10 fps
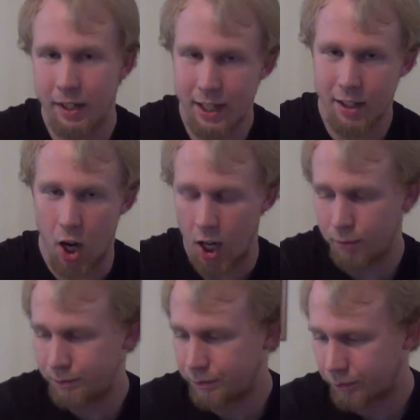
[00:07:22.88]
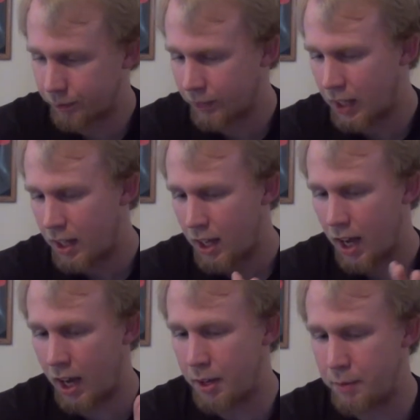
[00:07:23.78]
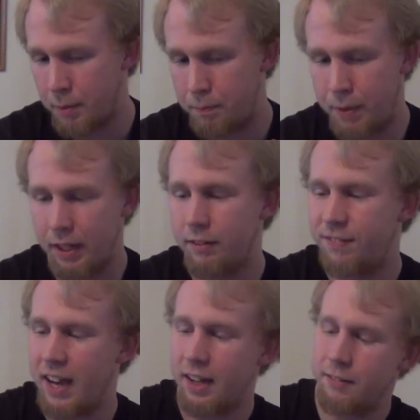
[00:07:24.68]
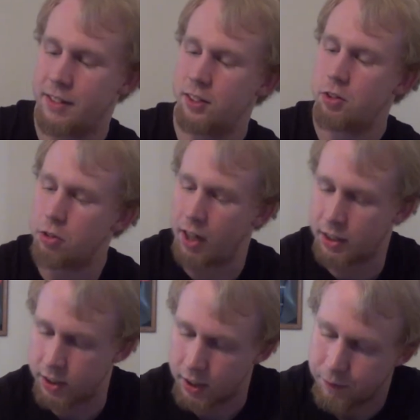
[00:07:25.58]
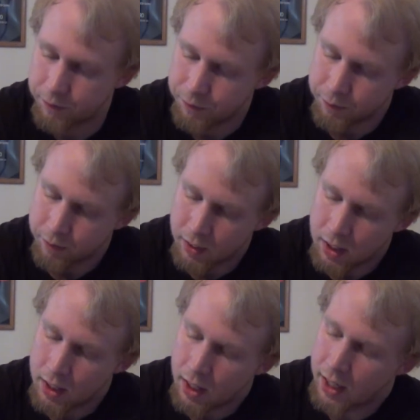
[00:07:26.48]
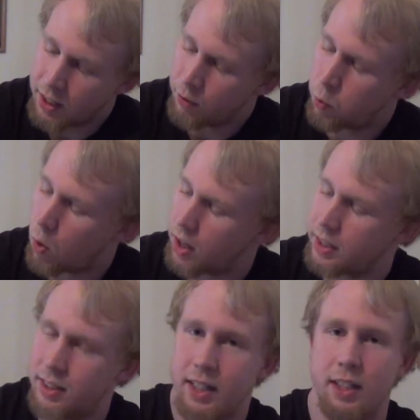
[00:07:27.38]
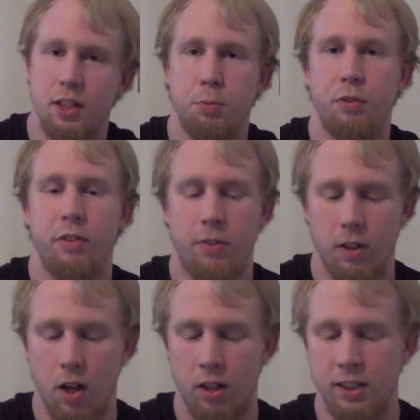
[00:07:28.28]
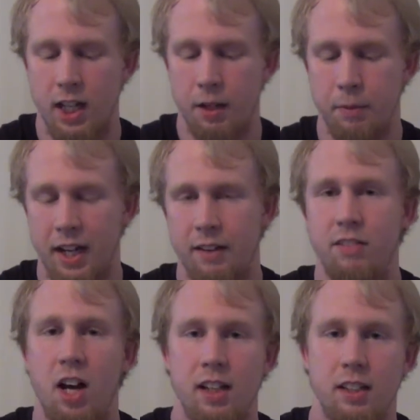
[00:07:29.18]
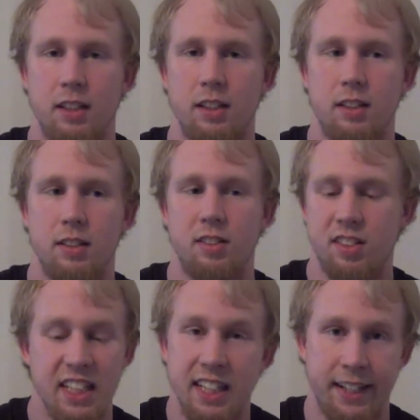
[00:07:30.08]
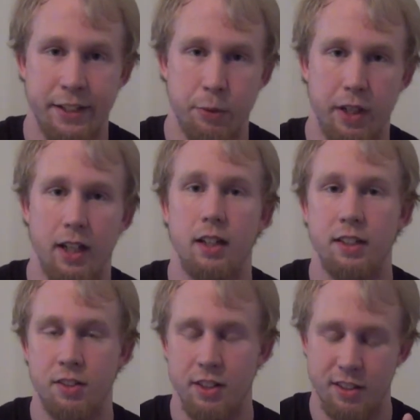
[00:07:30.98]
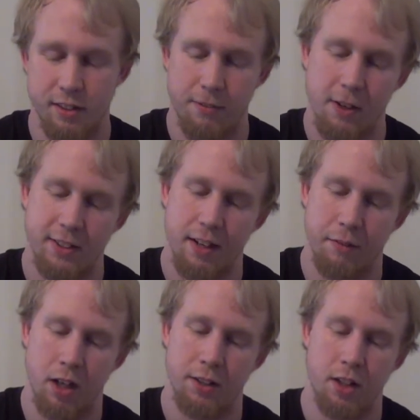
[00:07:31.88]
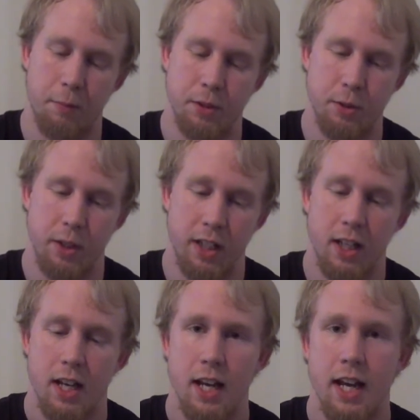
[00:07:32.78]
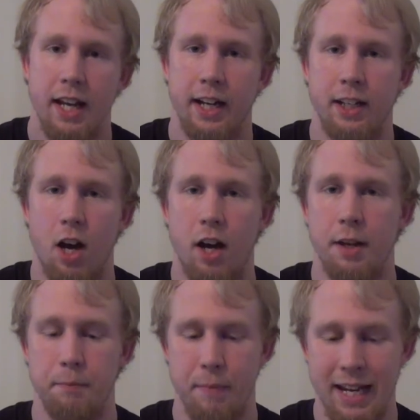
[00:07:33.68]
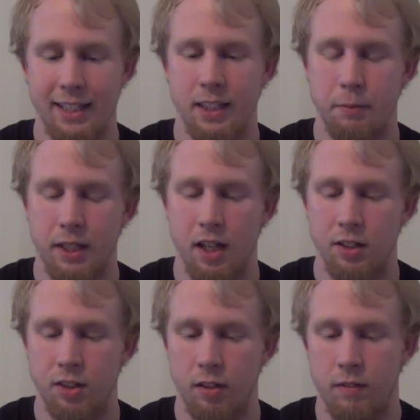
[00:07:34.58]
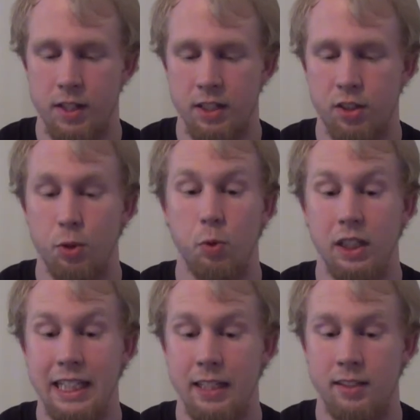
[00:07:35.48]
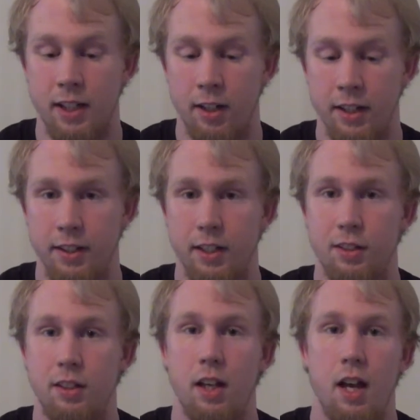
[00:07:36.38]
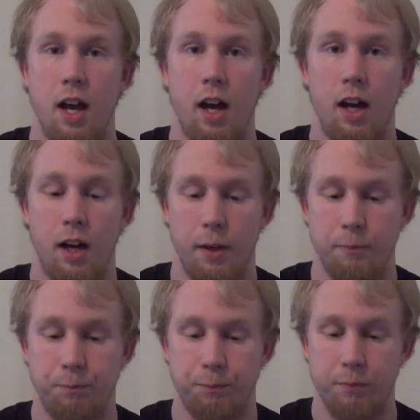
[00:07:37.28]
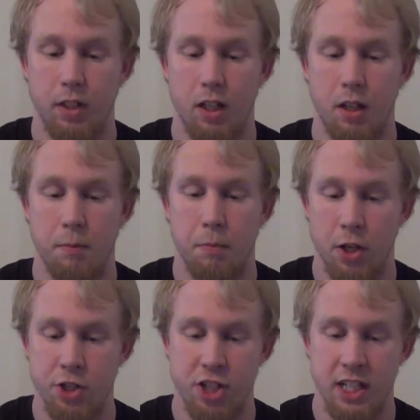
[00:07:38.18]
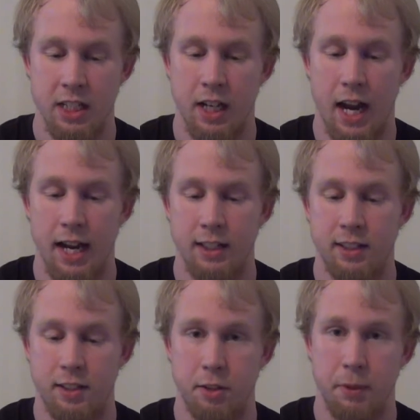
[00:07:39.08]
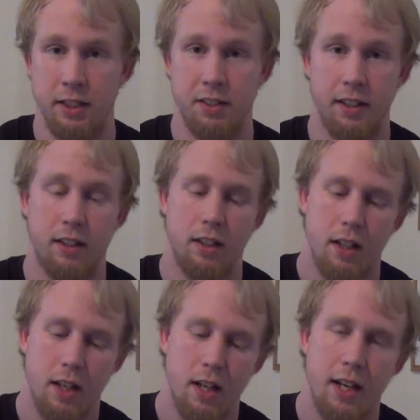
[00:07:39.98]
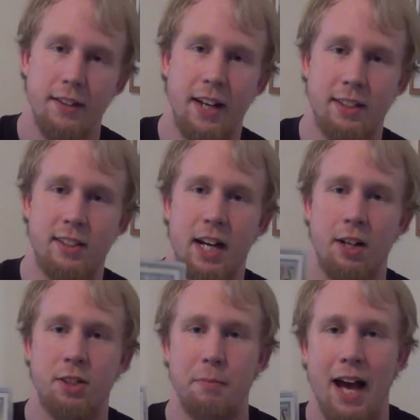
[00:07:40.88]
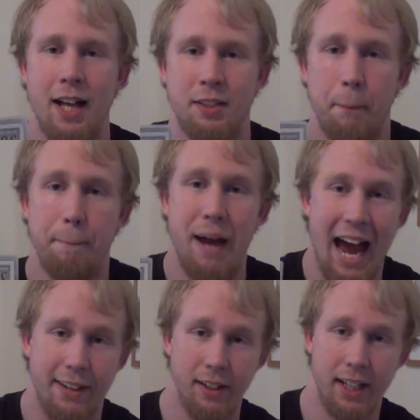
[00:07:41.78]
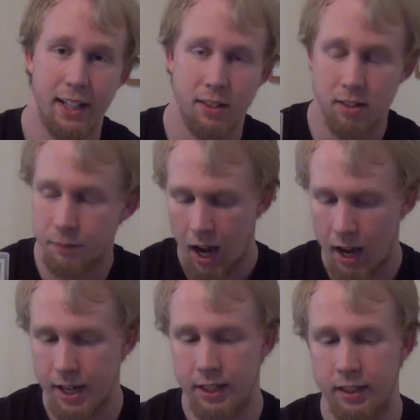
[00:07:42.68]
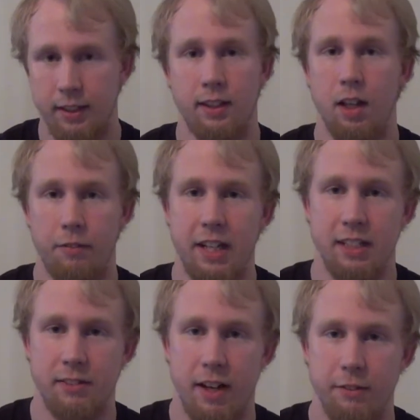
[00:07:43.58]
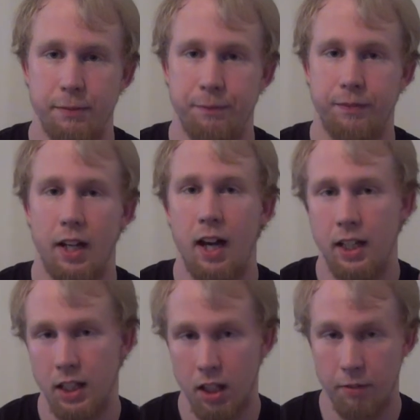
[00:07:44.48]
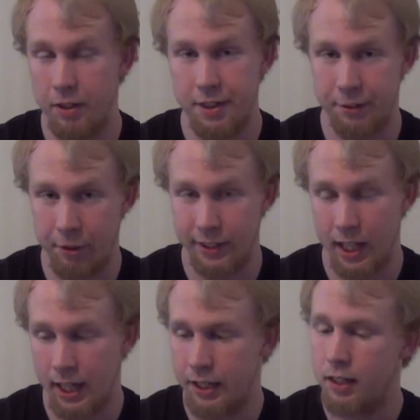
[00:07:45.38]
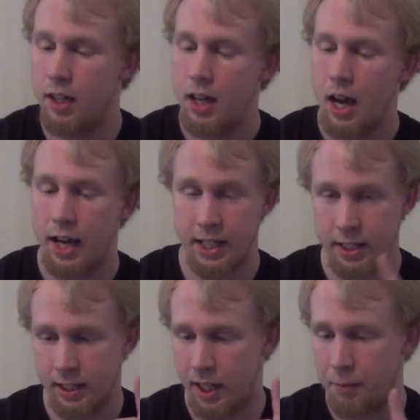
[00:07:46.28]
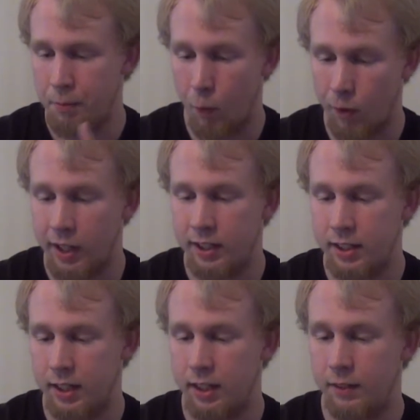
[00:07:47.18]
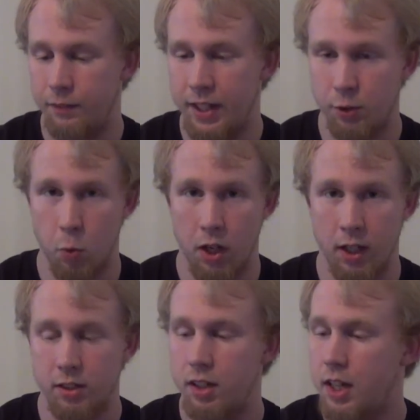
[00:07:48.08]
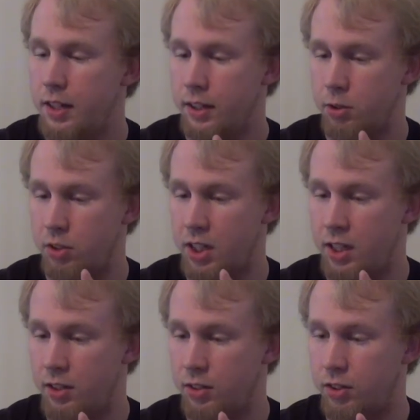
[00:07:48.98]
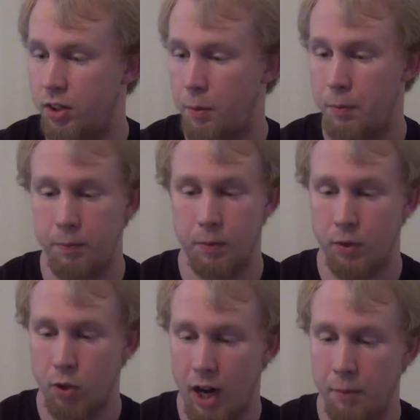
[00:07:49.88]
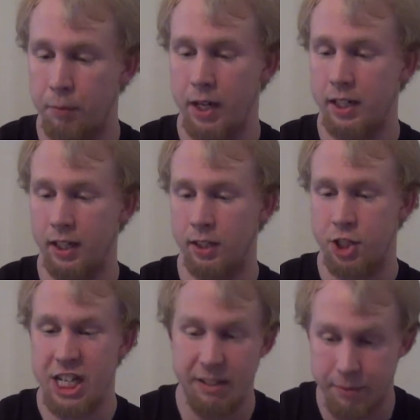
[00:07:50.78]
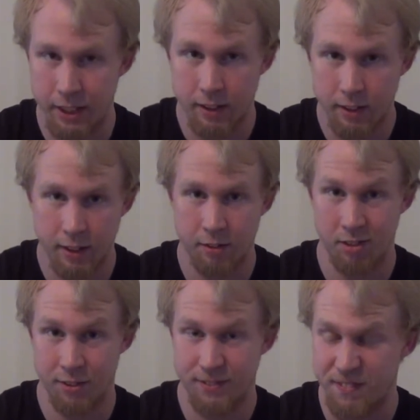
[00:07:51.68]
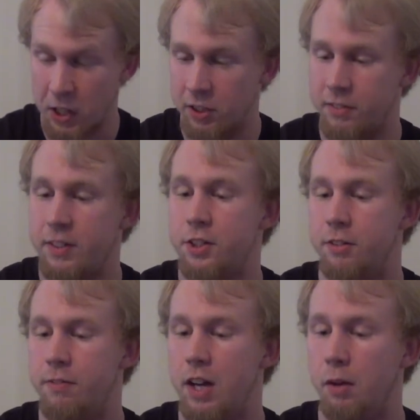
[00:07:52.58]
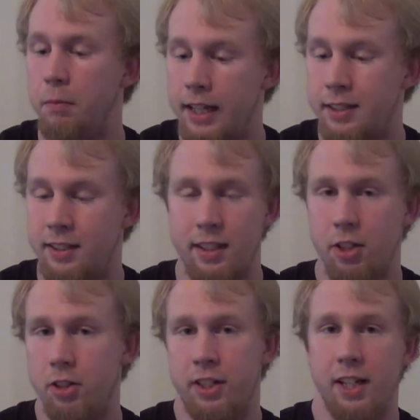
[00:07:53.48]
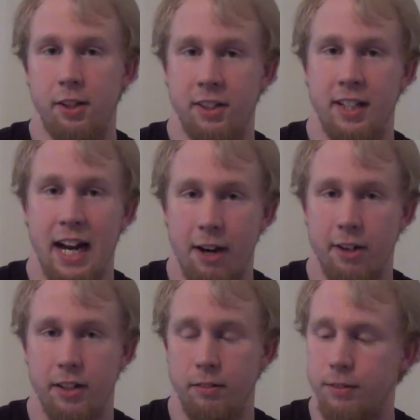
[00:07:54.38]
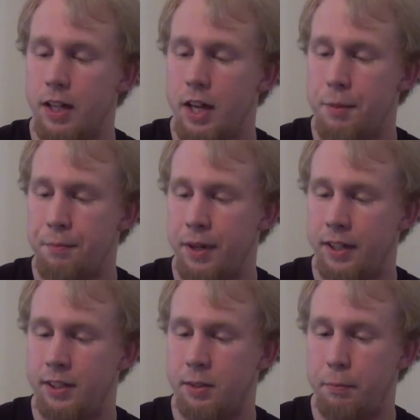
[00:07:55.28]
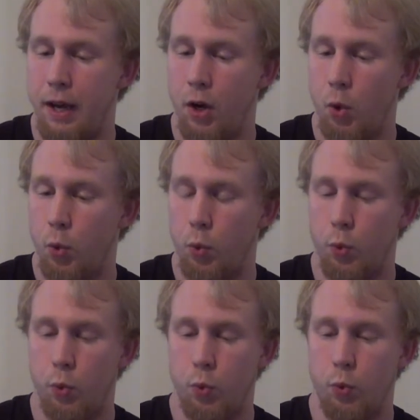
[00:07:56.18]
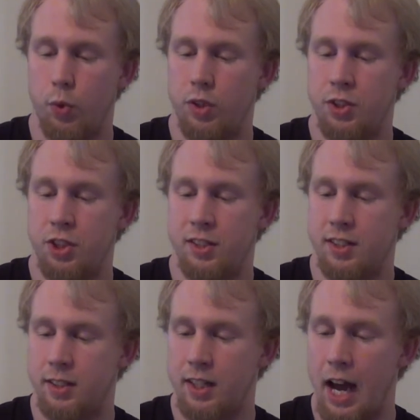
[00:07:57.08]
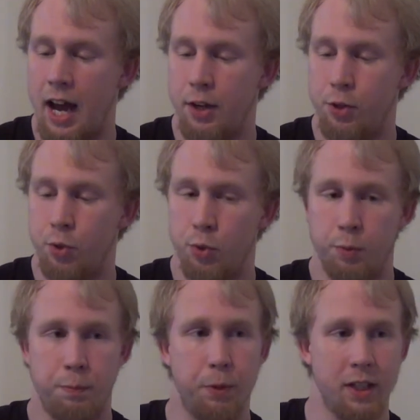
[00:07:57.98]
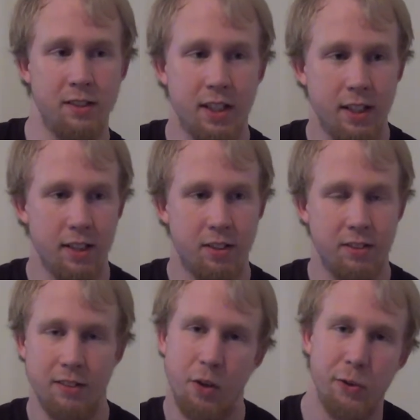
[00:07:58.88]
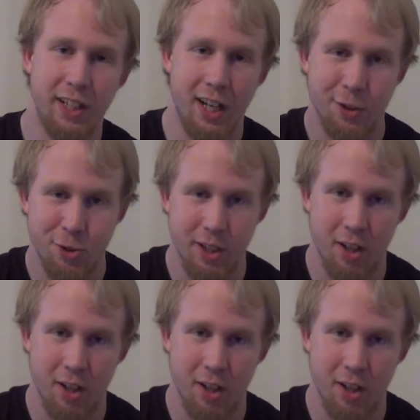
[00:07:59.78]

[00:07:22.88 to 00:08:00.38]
that I got, I am a big fan of this director, and I've wanted to get this movie for a long time, but I have not seen it anywhere, and so this is the first time I got the opportunity, and I got it mainly because of the two leads that are in this, Martin Sheen and Sissy Spacek. And that's Terrence Malick's Badlands. I love Days of Heaven. I love The Thin Red Line. I need to get more into his works. This was his groundbreaking achievement. This was his first feature film. It's a serial killer narrative, but it's about just this guy who brings in this lonely country